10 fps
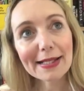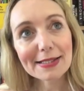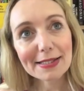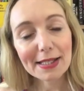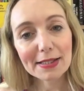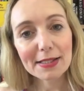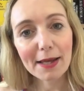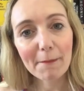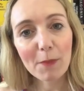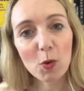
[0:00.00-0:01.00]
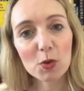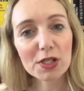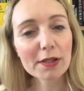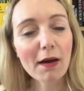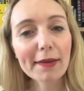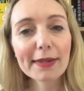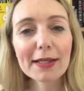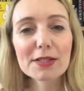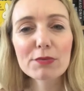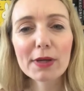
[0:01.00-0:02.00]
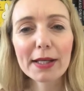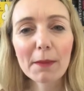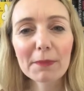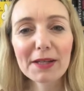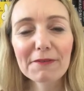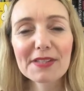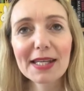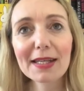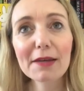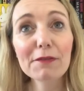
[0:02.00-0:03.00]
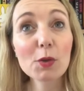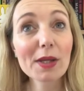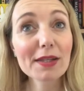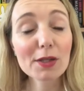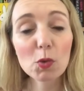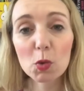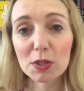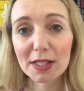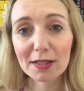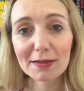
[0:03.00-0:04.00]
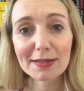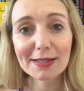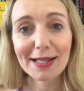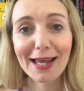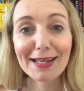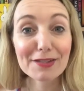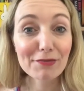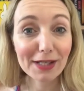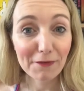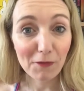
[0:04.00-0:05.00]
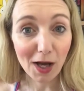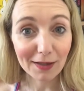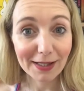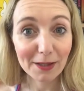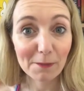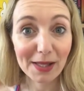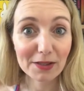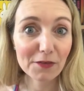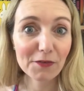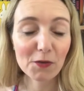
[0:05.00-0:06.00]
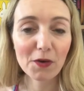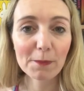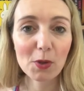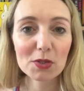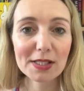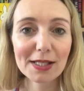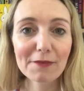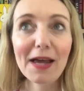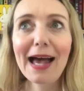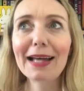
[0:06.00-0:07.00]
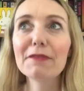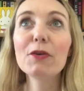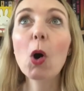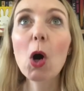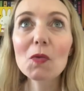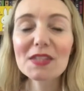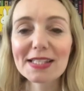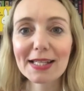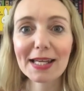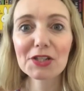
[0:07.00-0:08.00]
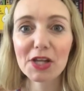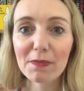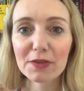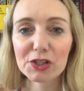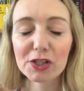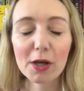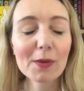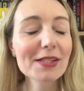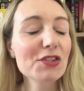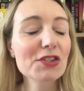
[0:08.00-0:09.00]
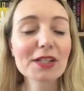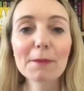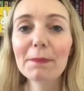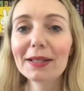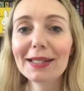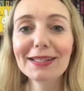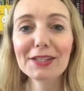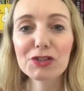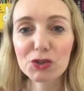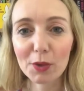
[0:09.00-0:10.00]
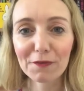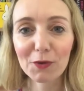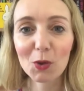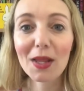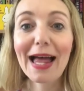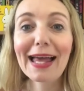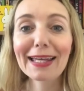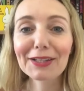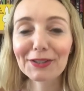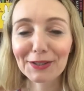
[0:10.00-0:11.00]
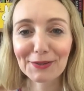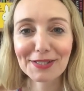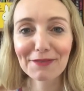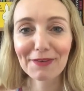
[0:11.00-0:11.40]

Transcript: is theatre important? I think it's really uplifting. If you're in the audience, it's really fun. It can make you feel very positive. And if you're on stage in the show, it's just a completely joyful, inclusive